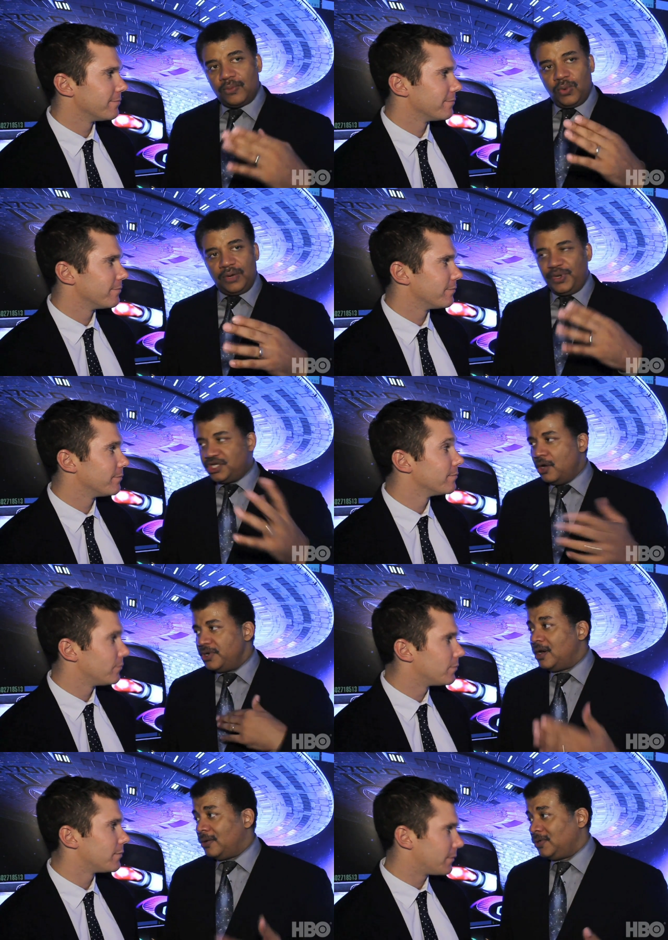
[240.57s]
Speaker 1: what we don't
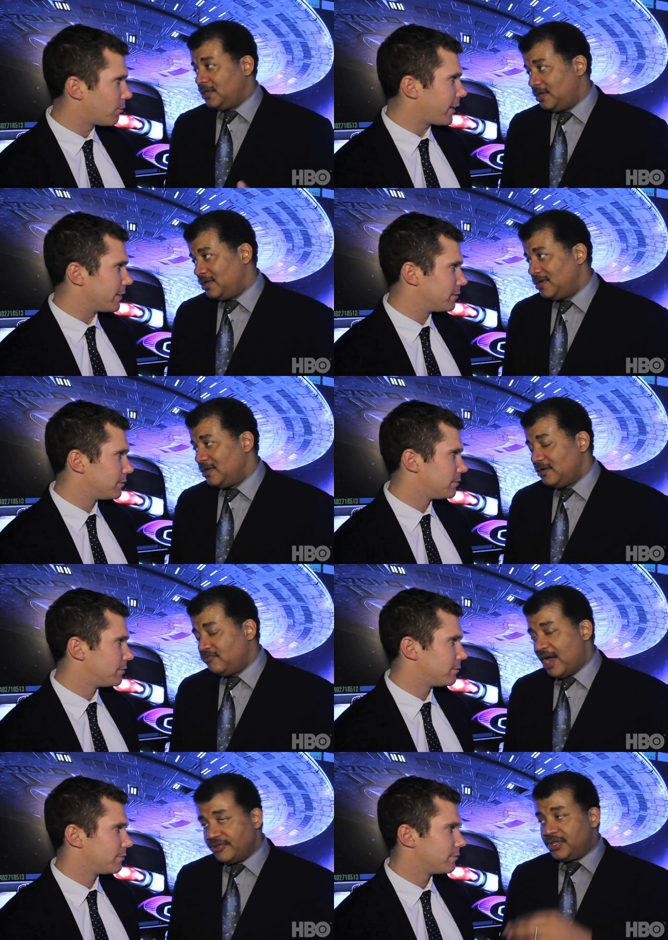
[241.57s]
know, right?
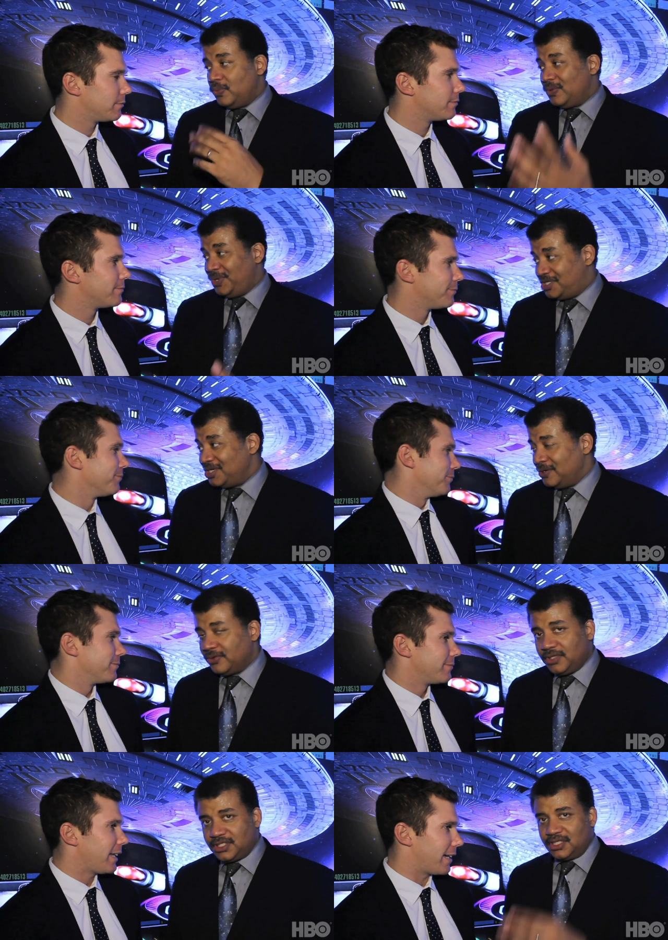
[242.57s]
Rather than what we do. This yeah. is the